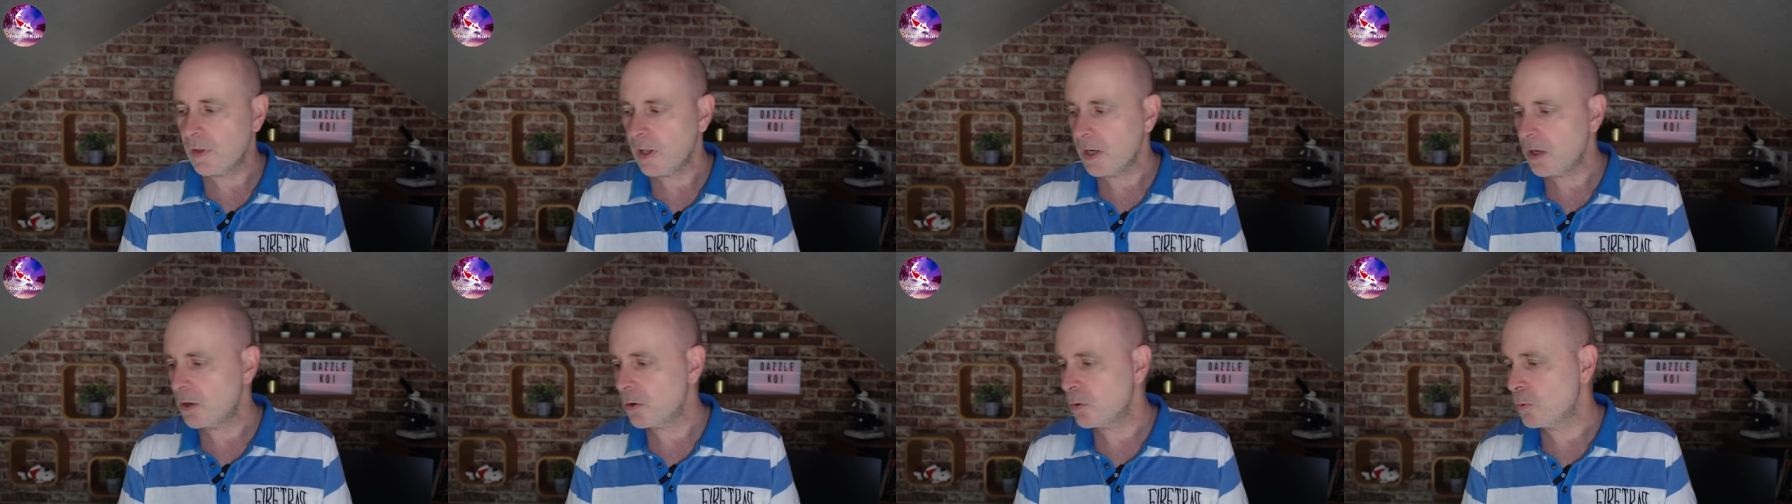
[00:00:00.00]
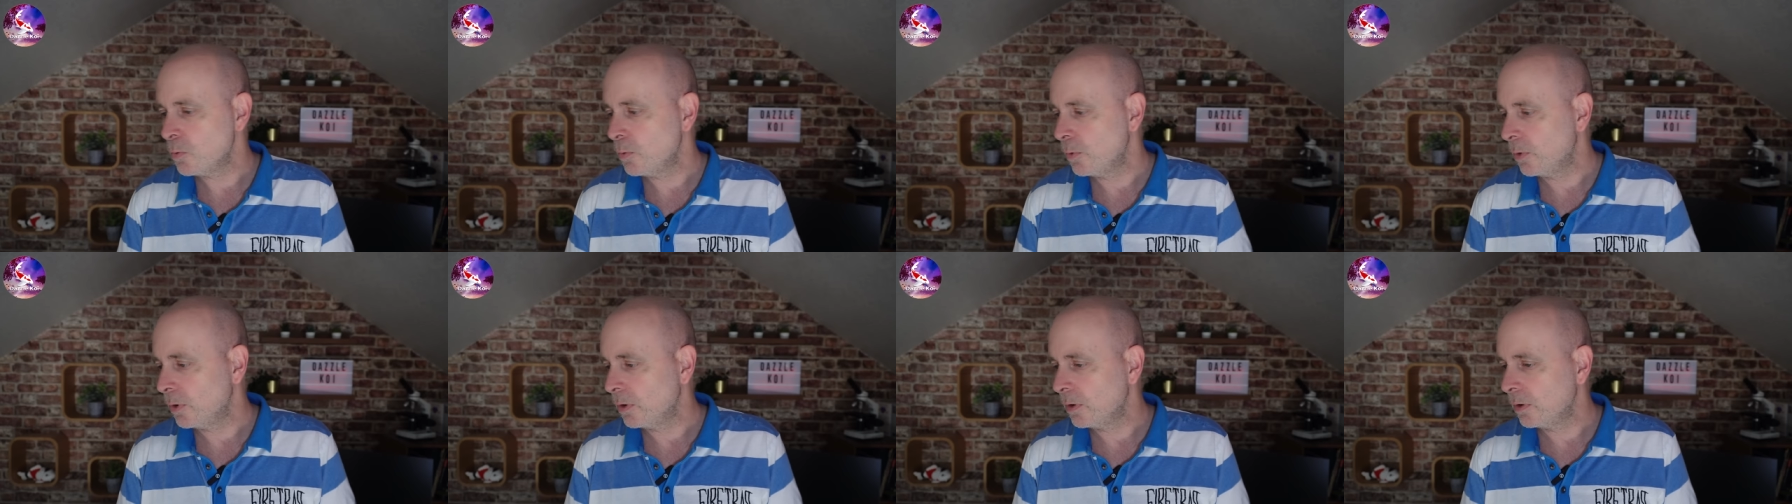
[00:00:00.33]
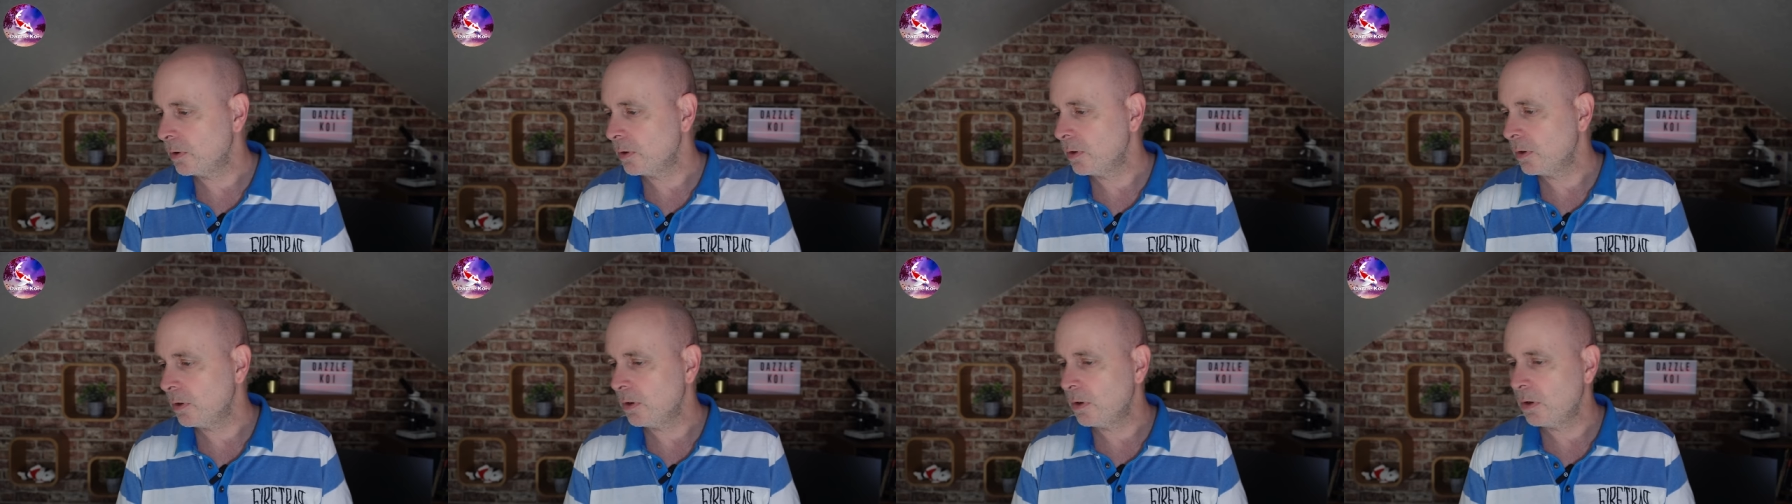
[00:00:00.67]
They don't
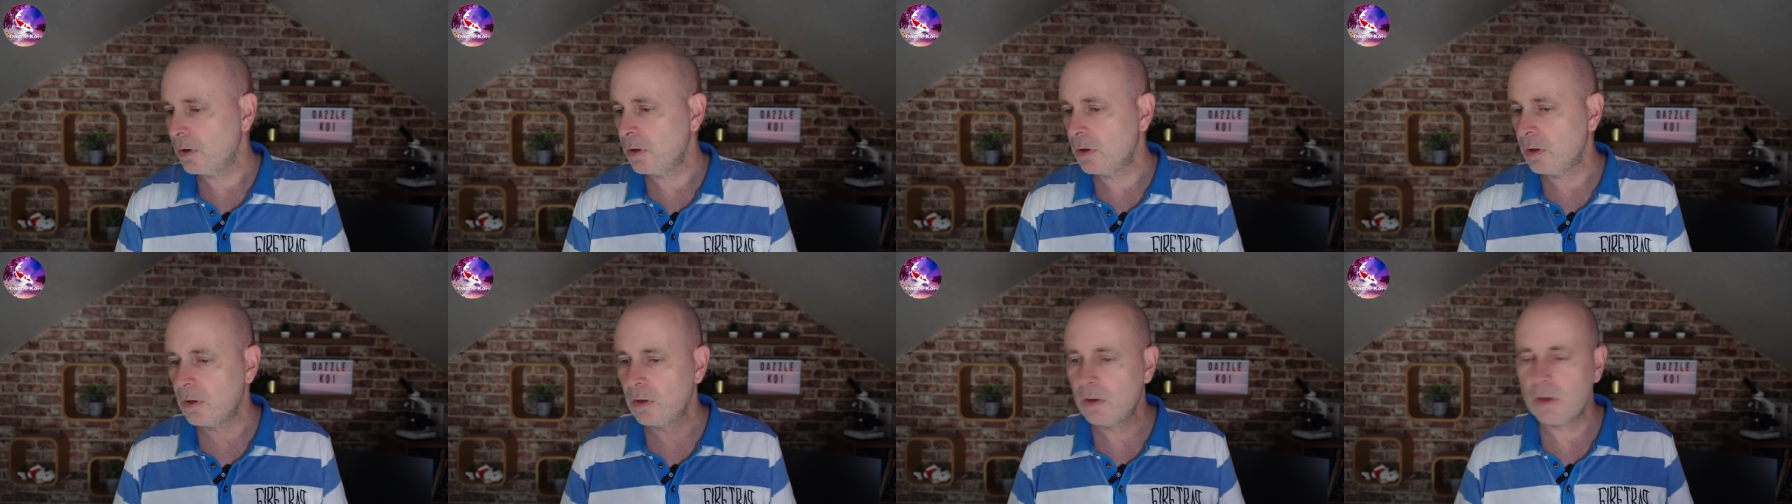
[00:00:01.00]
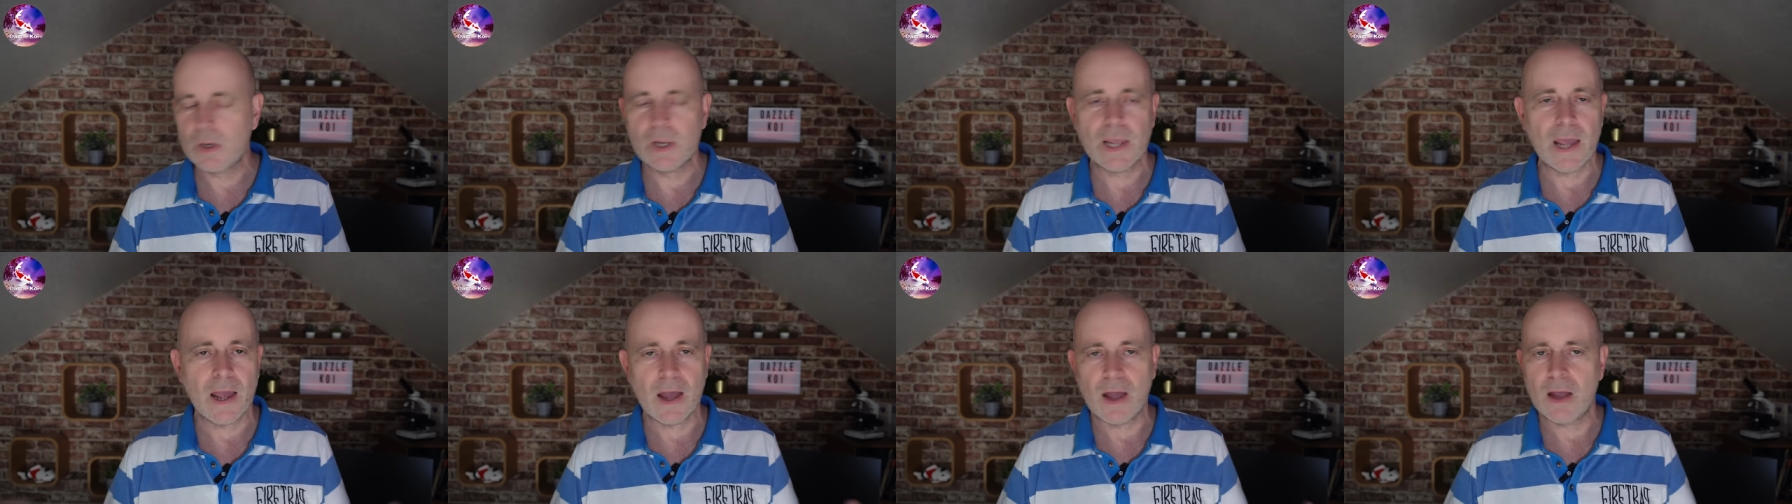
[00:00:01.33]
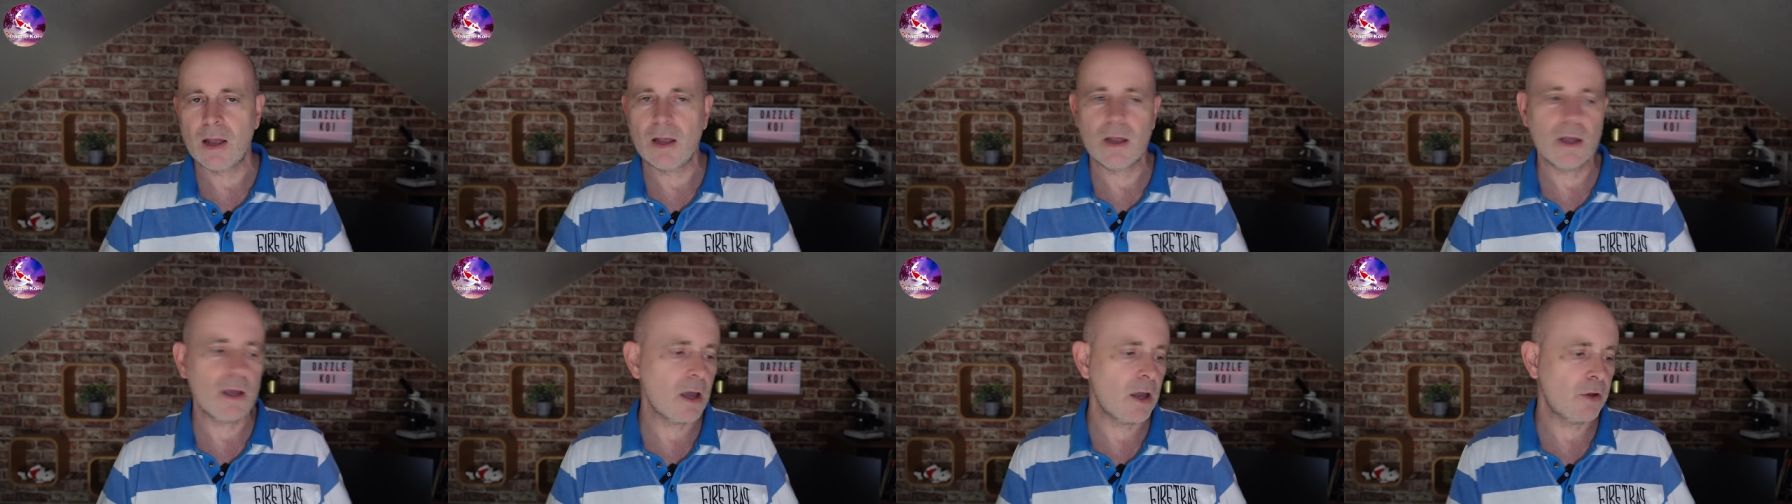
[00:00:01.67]

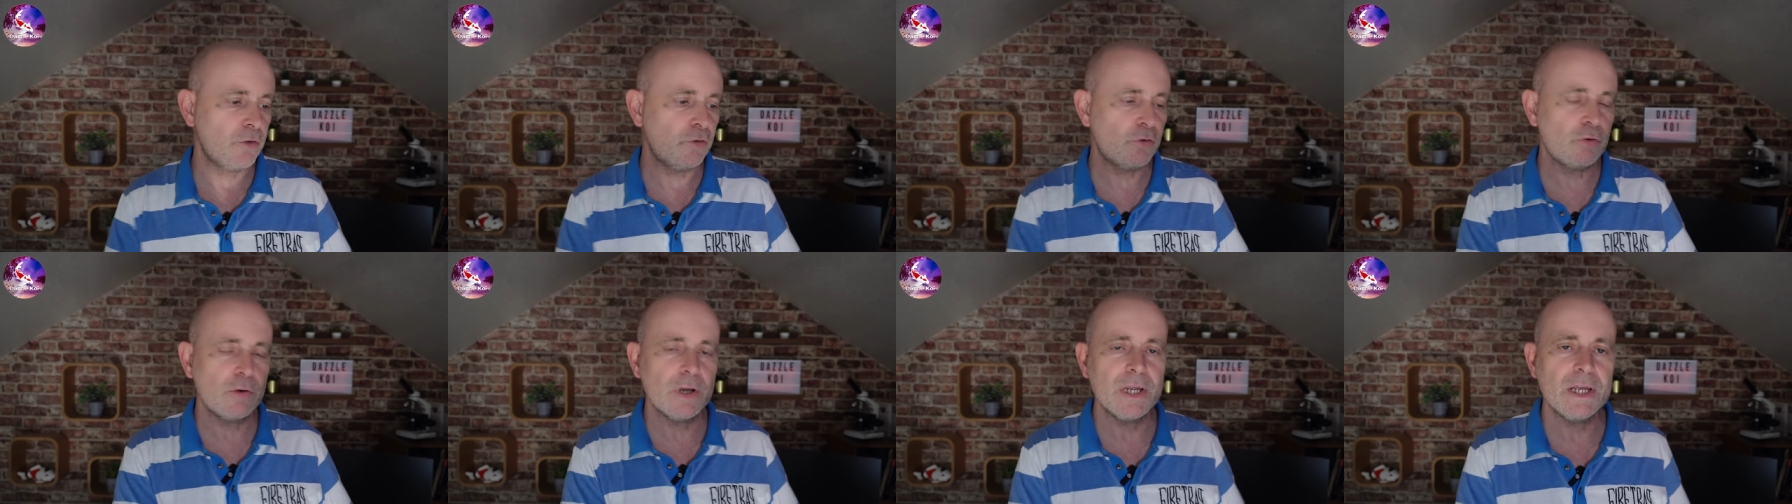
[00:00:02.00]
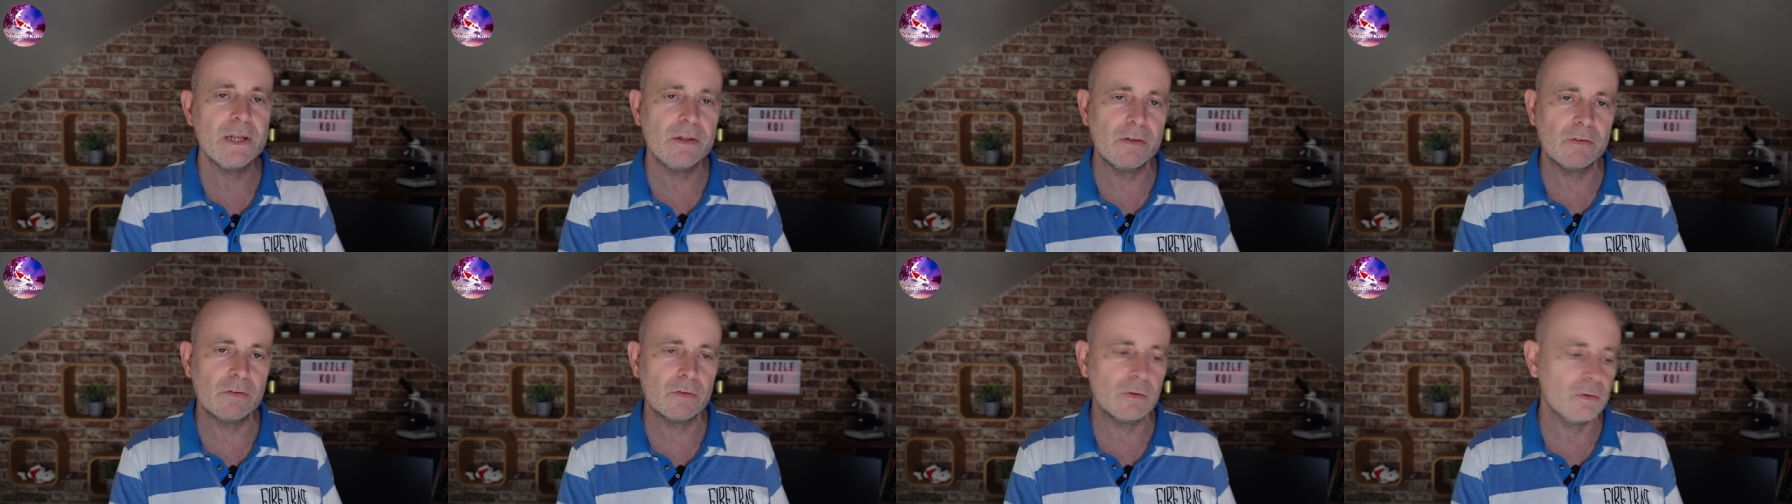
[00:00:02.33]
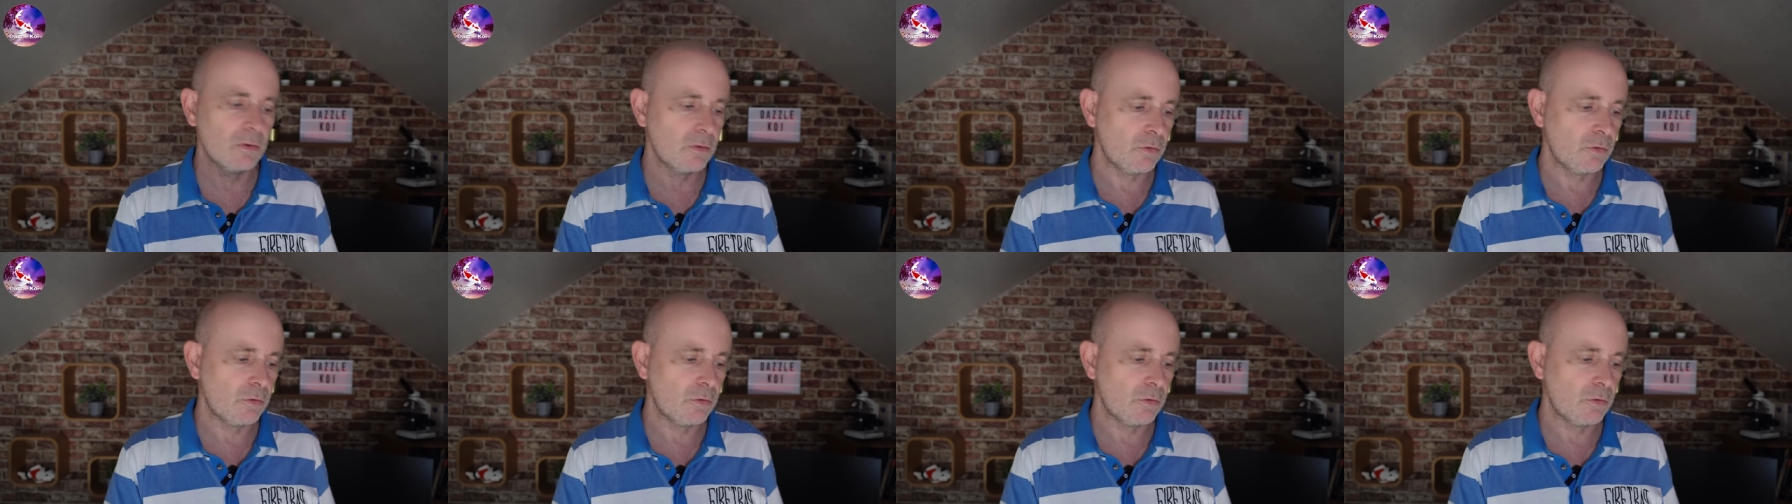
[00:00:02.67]
get a treat.